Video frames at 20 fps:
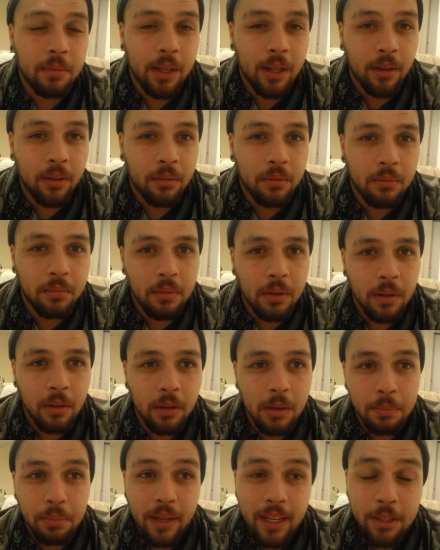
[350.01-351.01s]
He
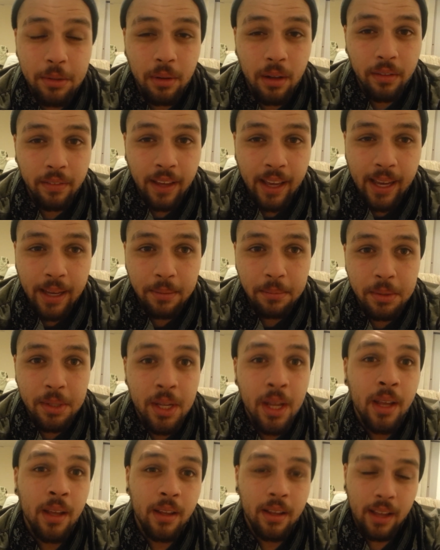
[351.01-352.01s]
only played 12 games,
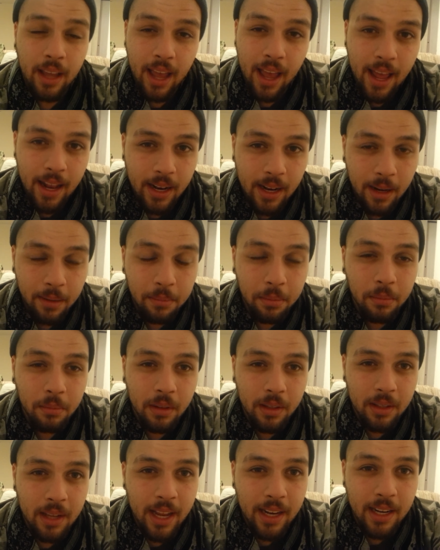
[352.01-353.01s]
ended up
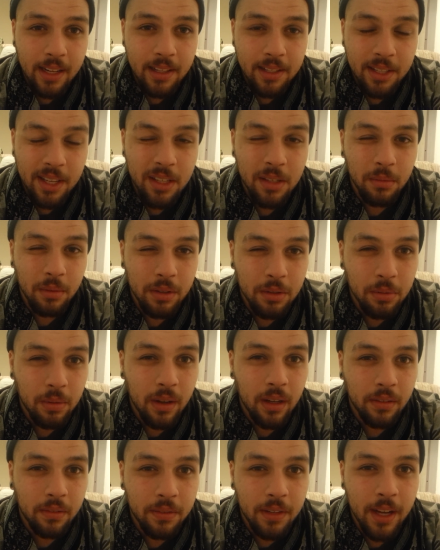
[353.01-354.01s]
the end of the season with
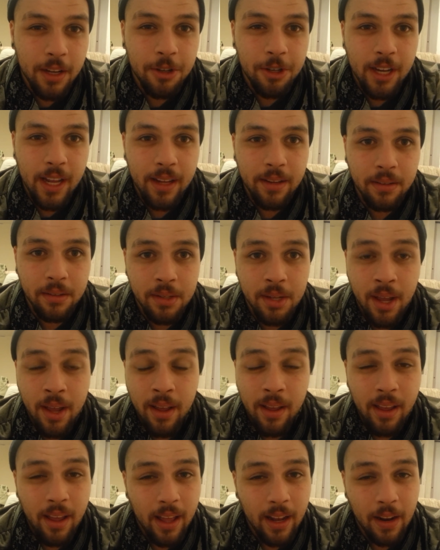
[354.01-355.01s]
12 touchdowns
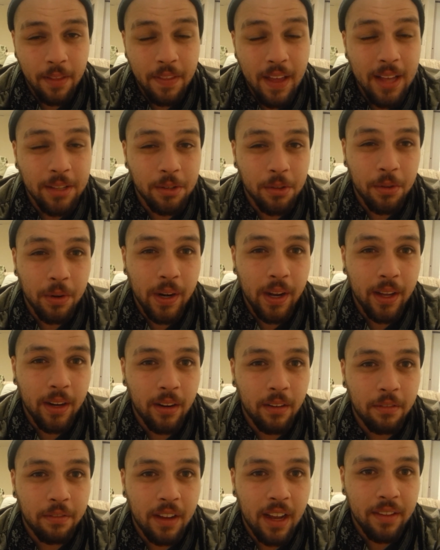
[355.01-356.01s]
and
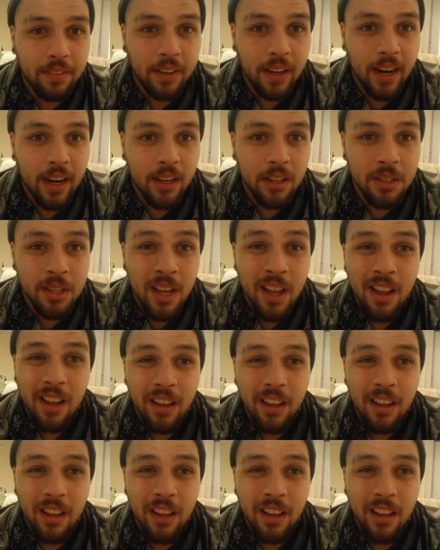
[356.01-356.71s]
1,305 yards.